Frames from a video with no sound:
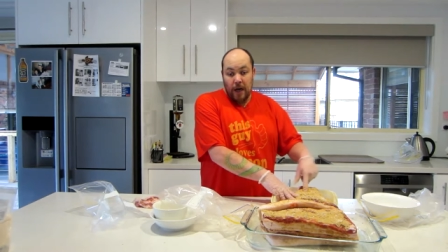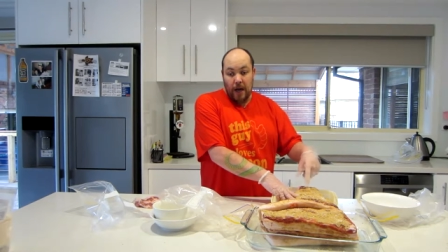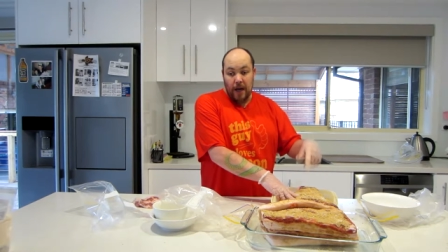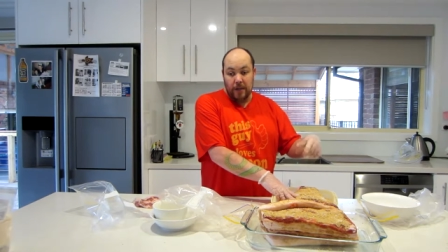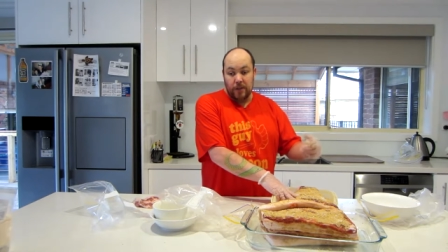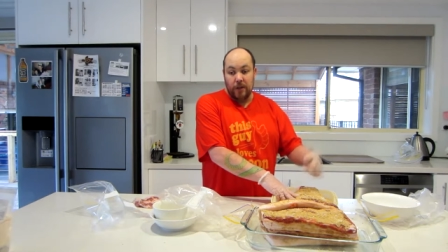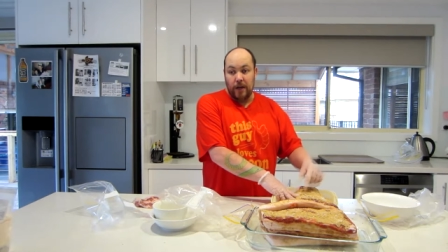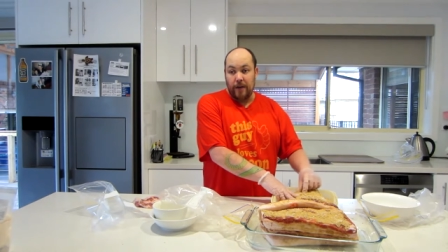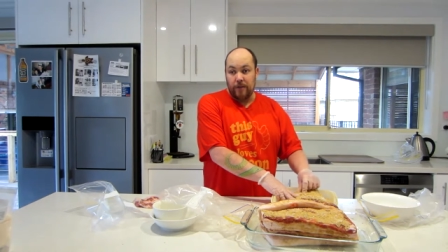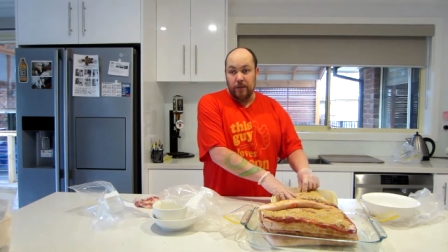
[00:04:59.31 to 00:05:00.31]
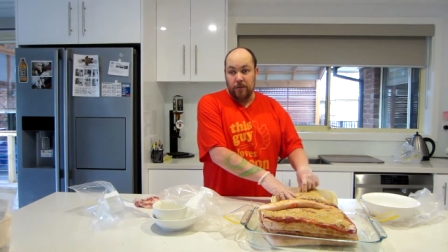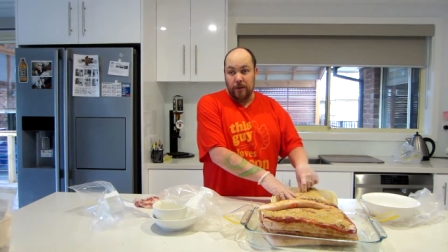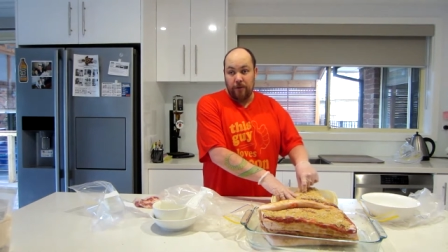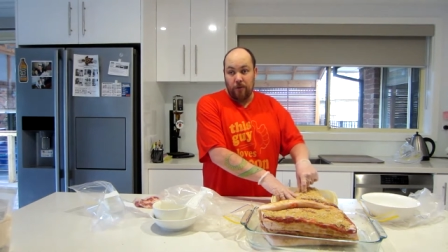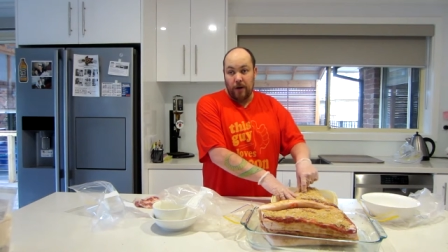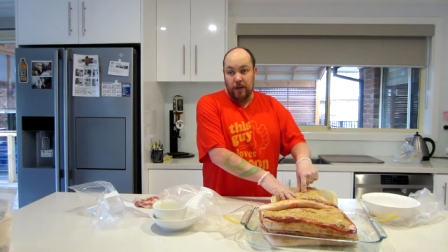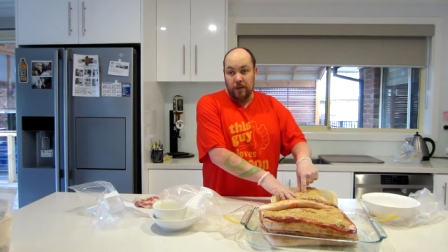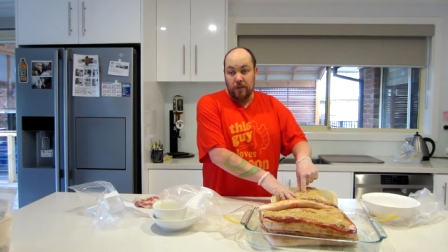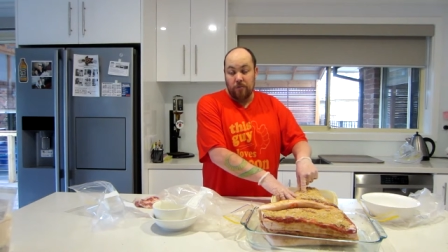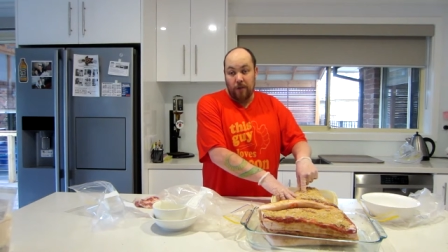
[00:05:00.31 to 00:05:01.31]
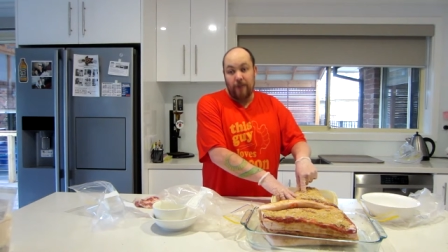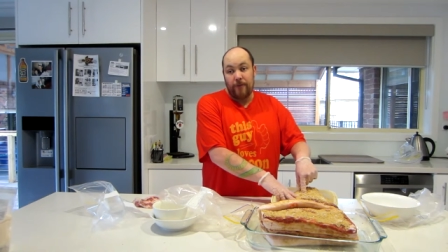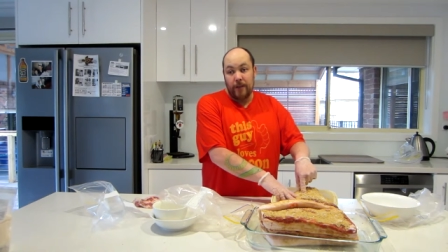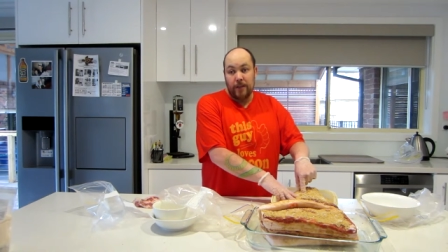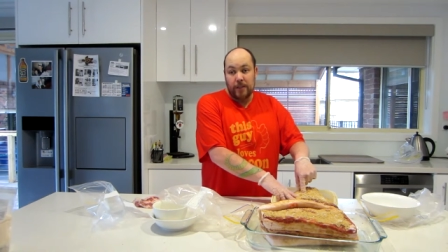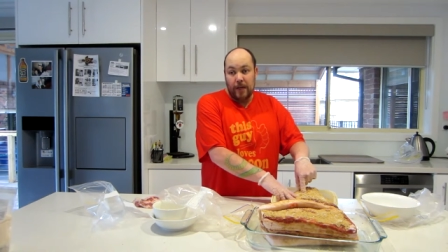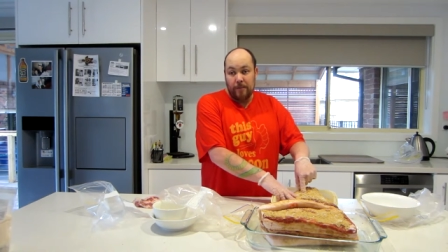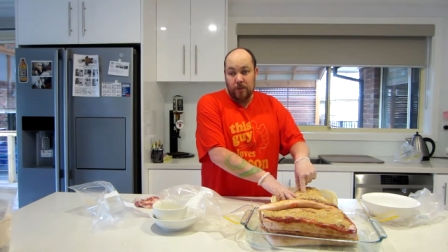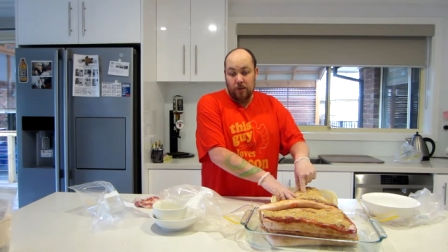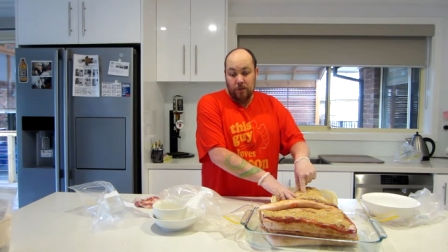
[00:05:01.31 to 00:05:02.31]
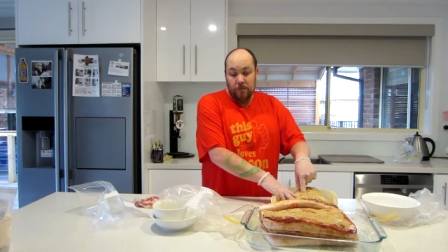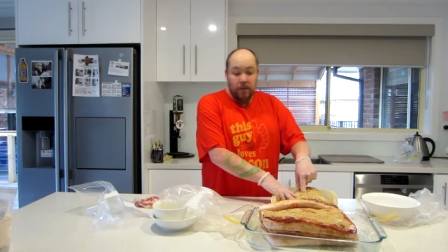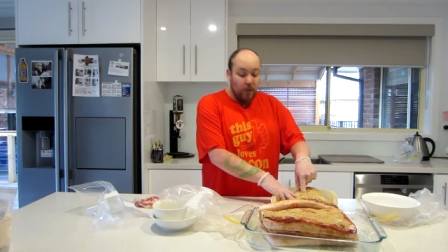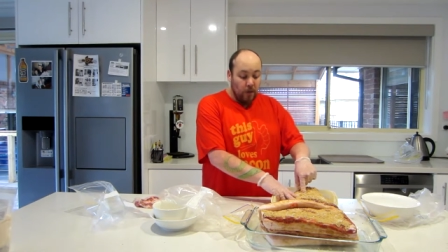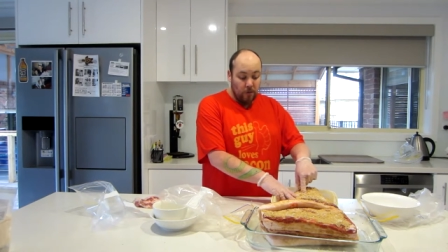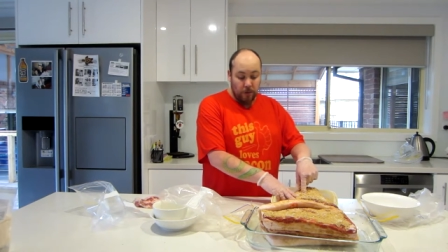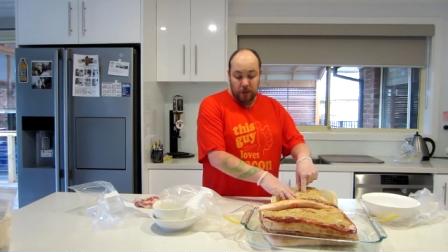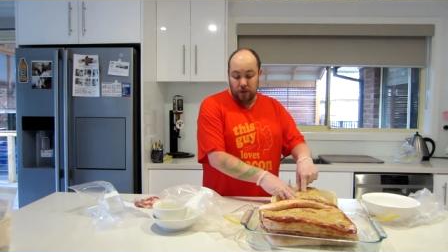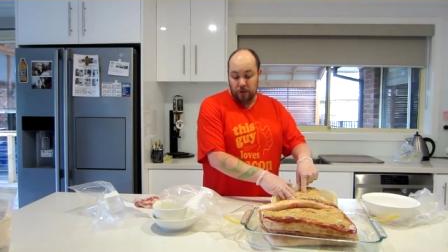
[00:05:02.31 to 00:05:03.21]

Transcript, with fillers: and turn it every 24 hours, roughly the same time, which I